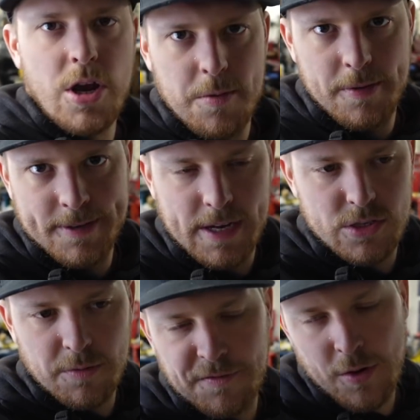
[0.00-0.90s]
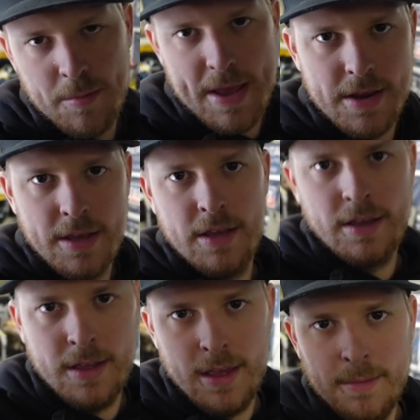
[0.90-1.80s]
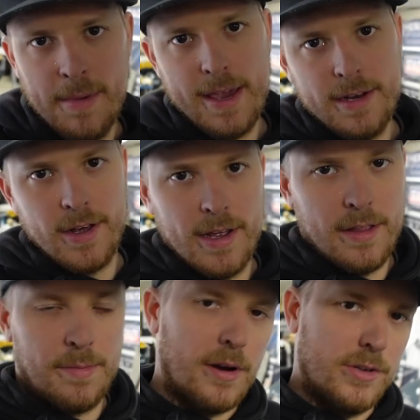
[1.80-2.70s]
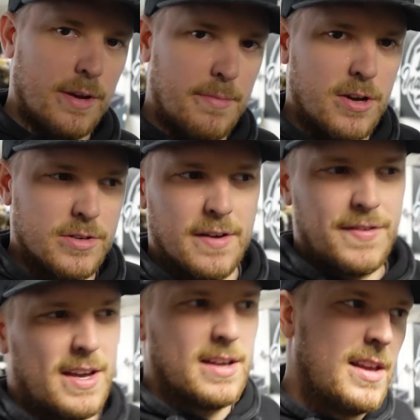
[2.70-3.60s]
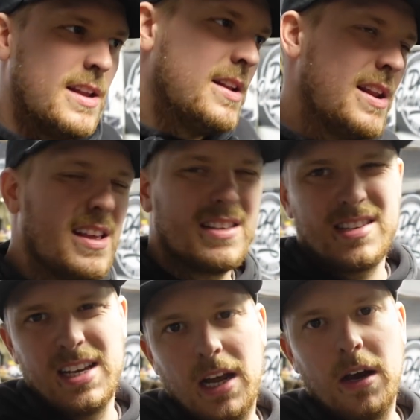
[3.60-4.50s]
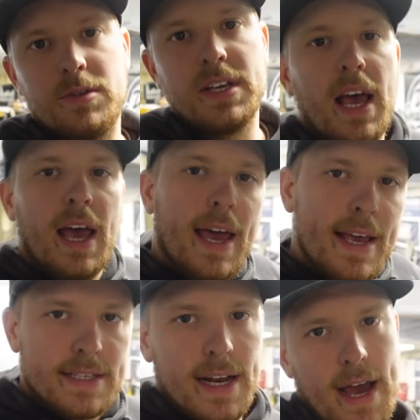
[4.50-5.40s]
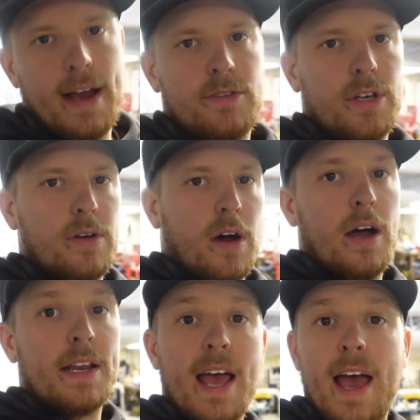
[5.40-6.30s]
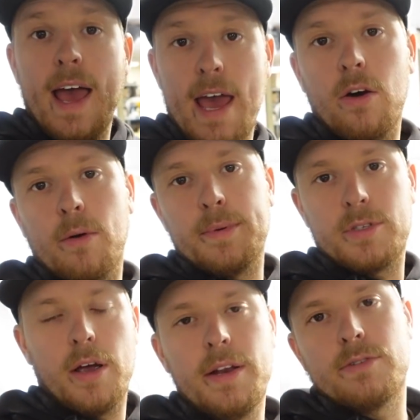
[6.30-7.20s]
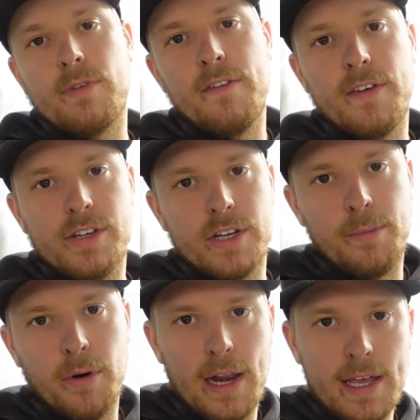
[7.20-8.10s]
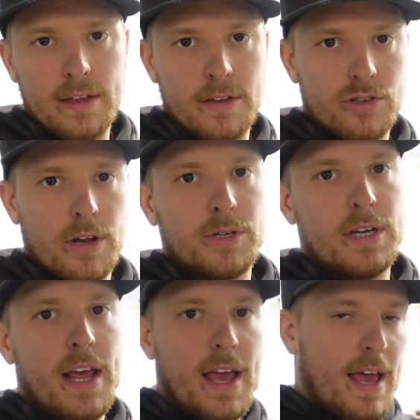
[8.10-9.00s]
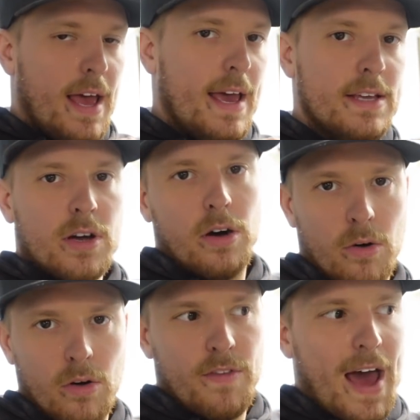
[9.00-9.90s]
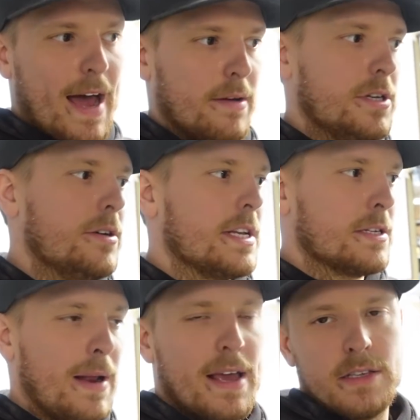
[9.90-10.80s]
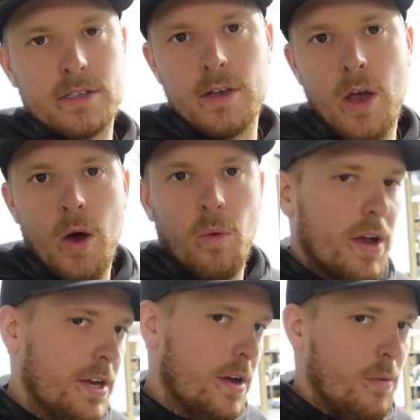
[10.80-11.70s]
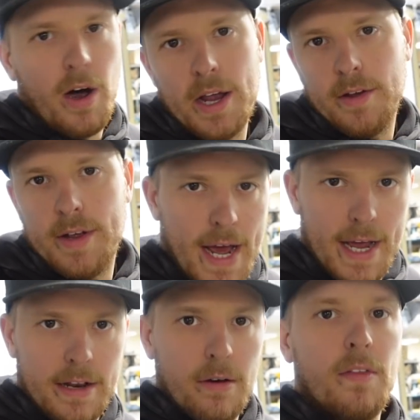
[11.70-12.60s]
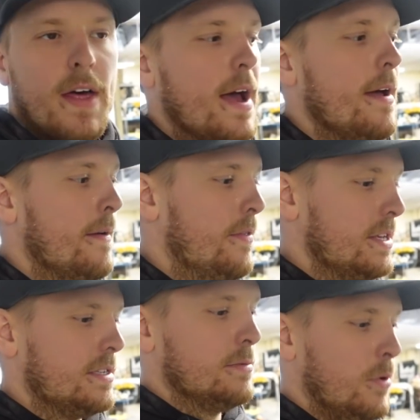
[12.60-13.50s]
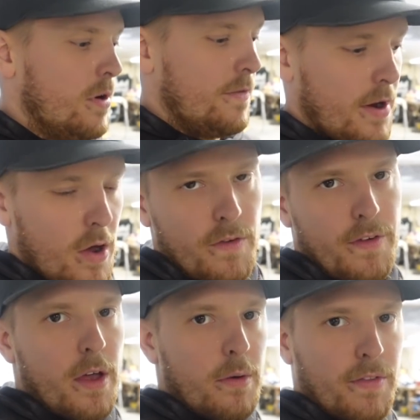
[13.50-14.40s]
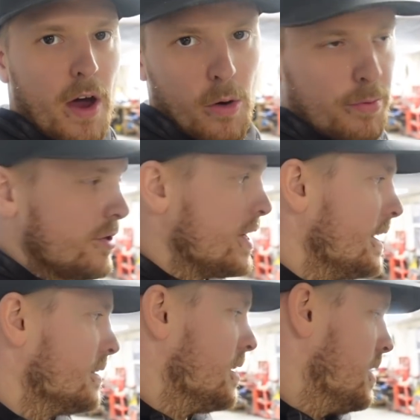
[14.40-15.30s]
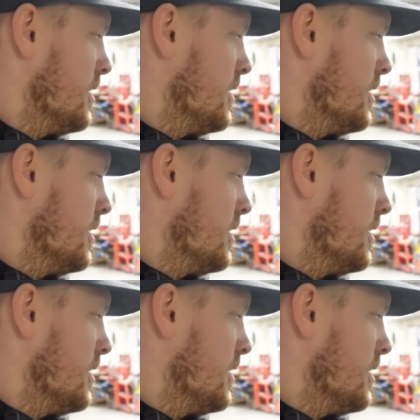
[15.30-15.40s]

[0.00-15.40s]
I stopped filming me doing the polishing because I figured you didn't need to see loads. It isn't a how-to guide. Hit up Tony's Refinishing. I'll put a link in the description. He's got all of the how-tos and explains what you do, why you do it, and how you do it on there. This is more of an overview of the whole project.